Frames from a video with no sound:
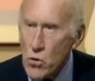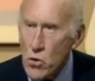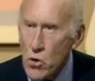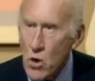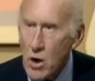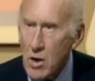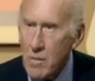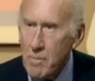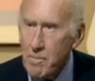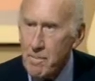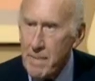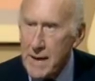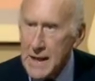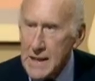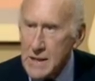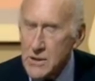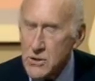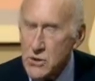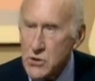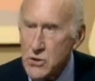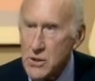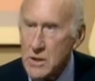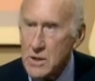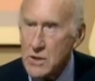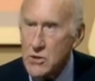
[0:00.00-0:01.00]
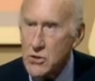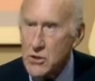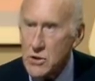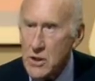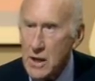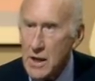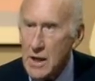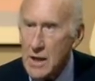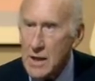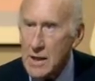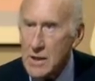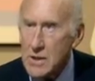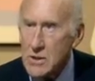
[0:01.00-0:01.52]
your beds,
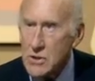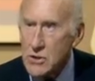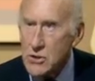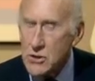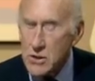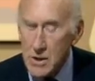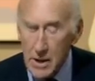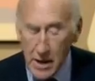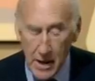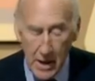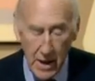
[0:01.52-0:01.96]
sirs,